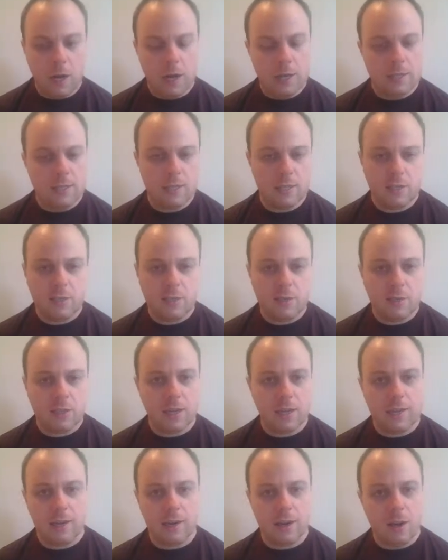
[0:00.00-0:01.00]
Guys, this
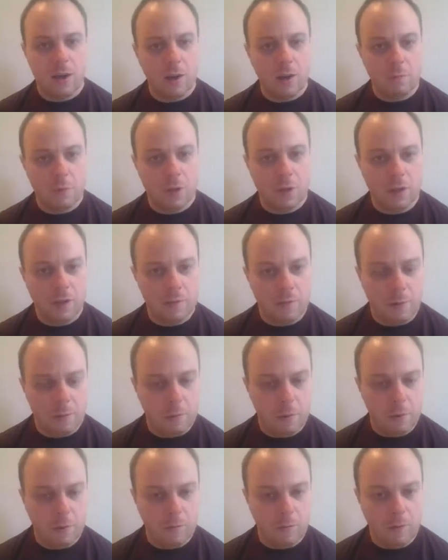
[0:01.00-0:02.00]
looks like an
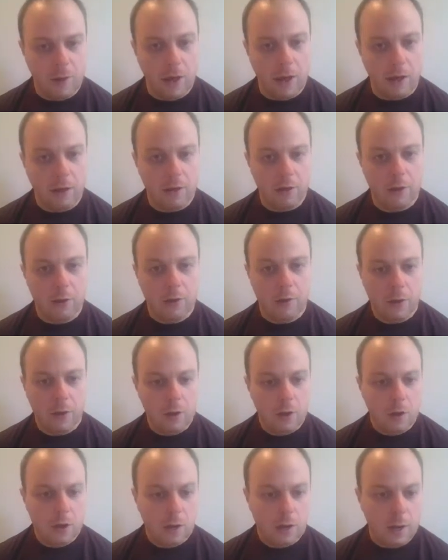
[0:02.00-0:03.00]
unbelievable value.
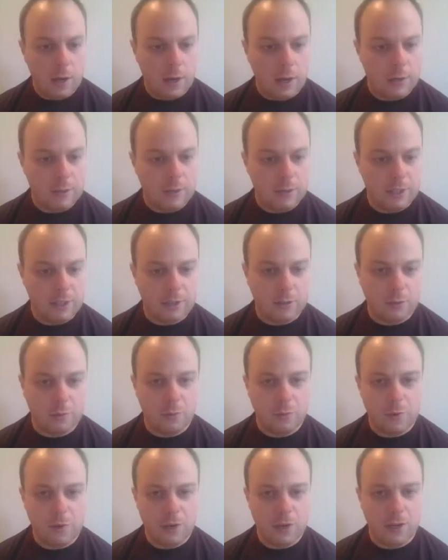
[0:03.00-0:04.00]
Just
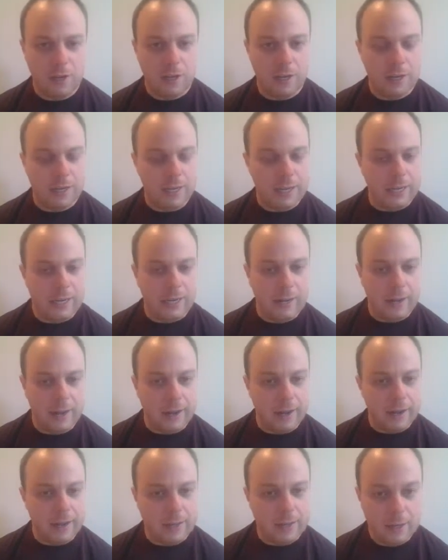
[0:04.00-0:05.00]
really neat,
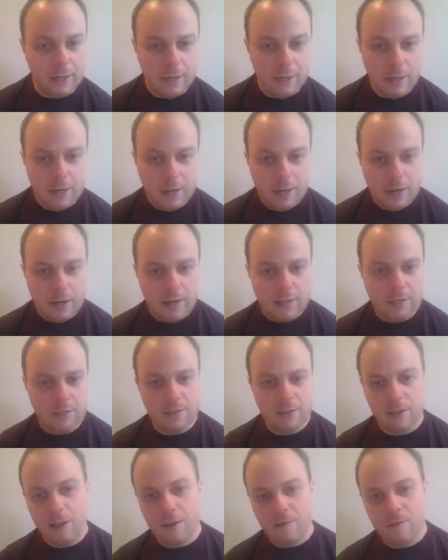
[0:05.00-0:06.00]
and I
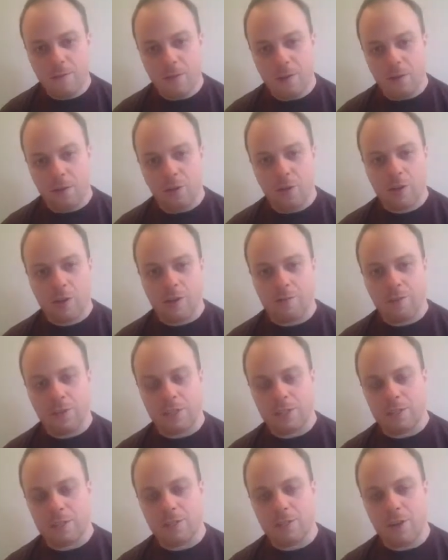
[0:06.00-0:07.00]
just love the look of
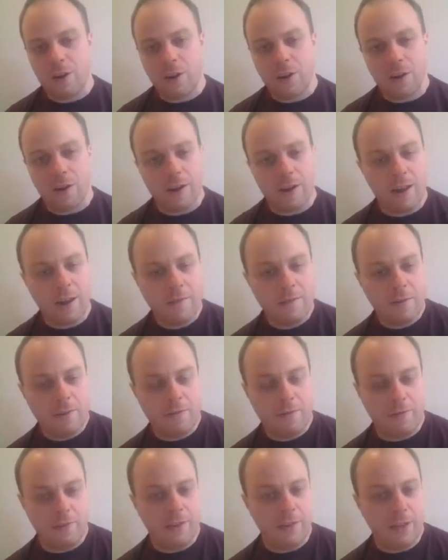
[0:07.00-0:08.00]
this guitar, and I have a
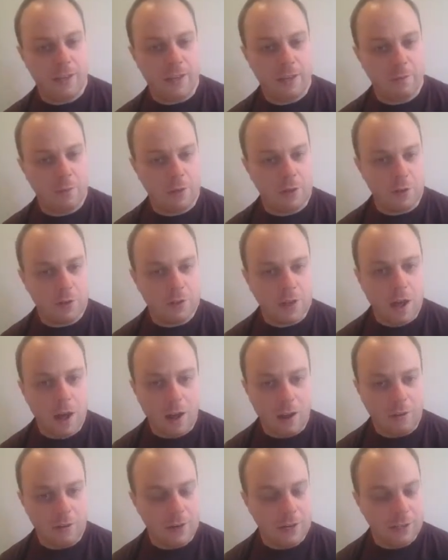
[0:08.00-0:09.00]
feeling with those
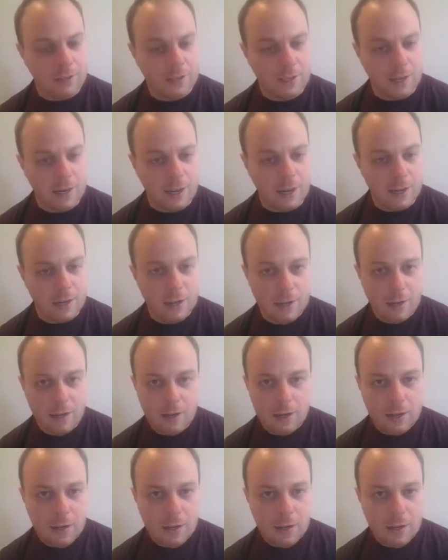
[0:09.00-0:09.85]
hot rails in it,